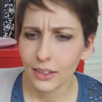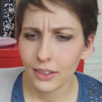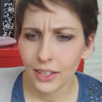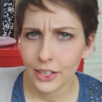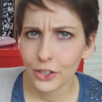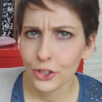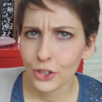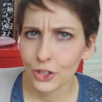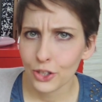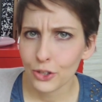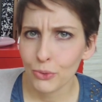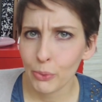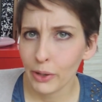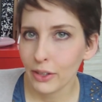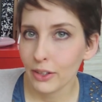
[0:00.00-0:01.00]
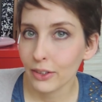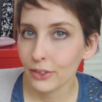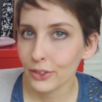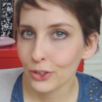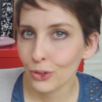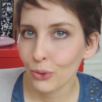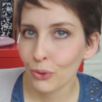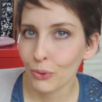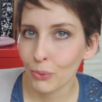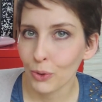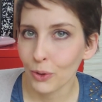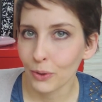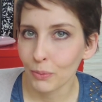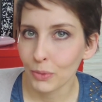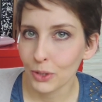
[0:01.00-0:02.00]
let's just read this short
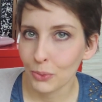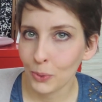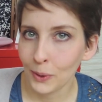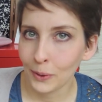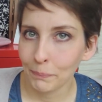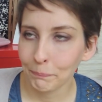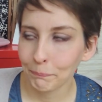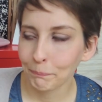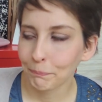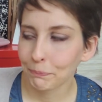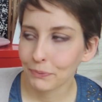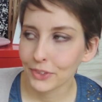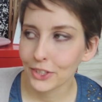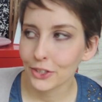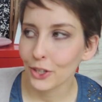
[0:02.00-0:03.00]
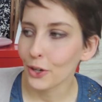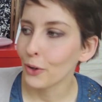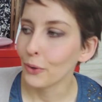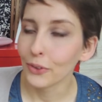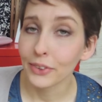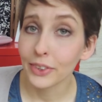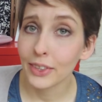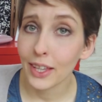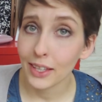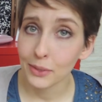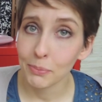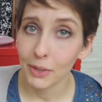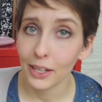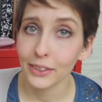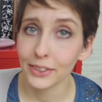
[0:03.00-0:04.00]
one between. So
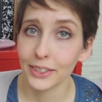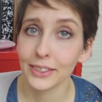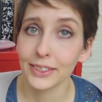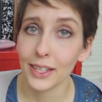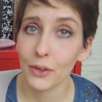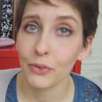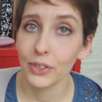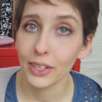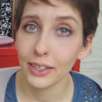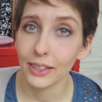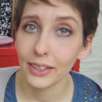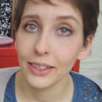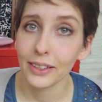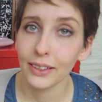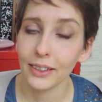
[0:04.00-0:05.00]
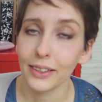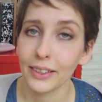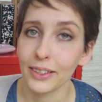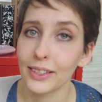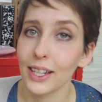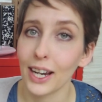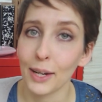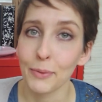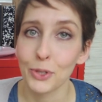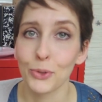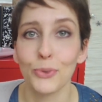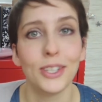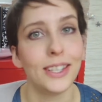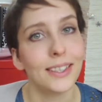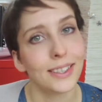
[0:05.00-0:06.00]
this month is definitely the time
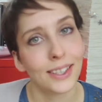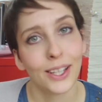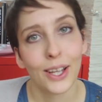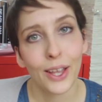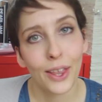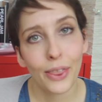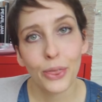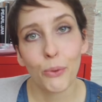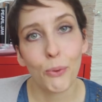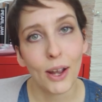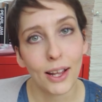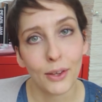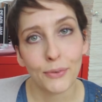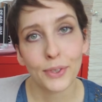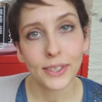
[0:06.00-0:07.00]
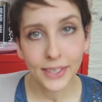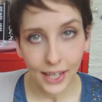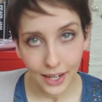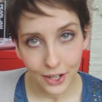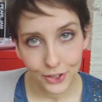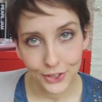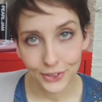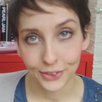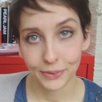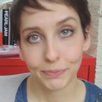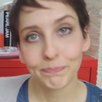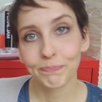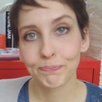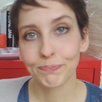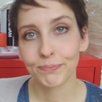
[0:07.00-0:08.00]
to read The Well of Escansion.
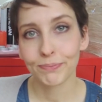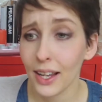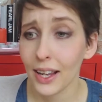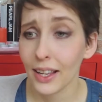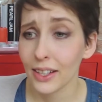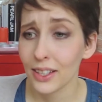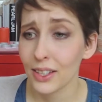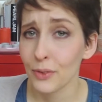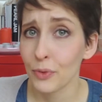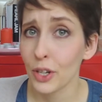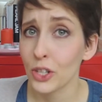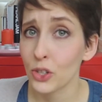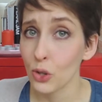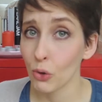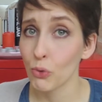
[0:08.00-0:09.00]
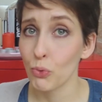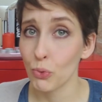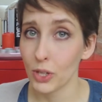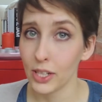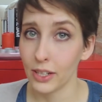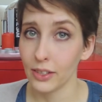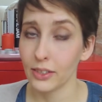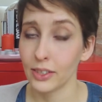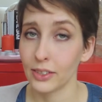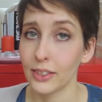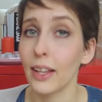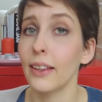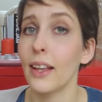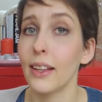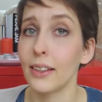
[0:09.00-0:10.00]
And if I don't read it,
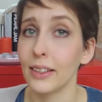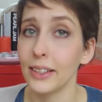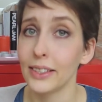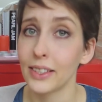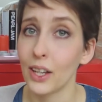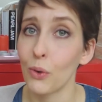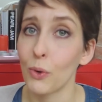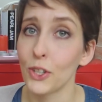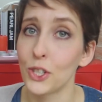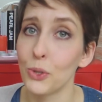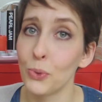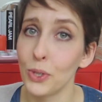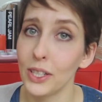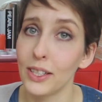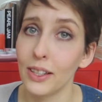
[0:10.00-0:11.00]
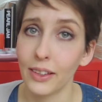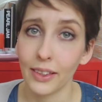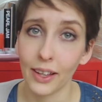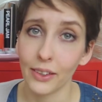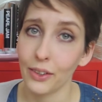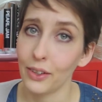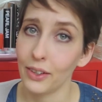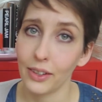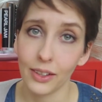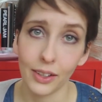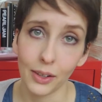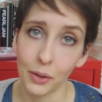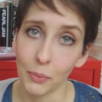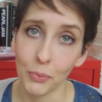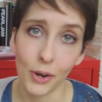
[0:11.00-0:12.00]
then at least I want to read
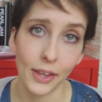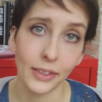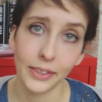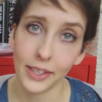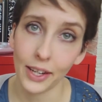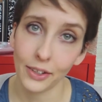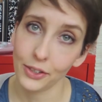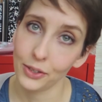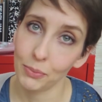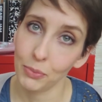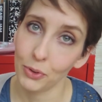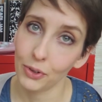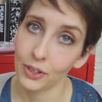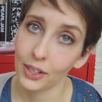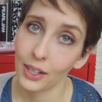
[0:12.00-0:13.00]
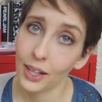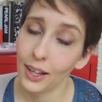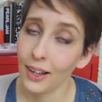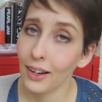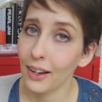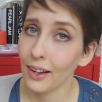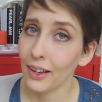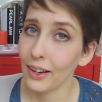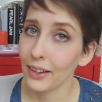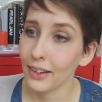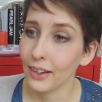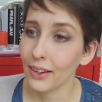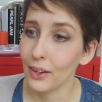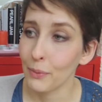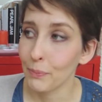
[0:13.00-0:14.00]
another Brandon Sanderson book. Like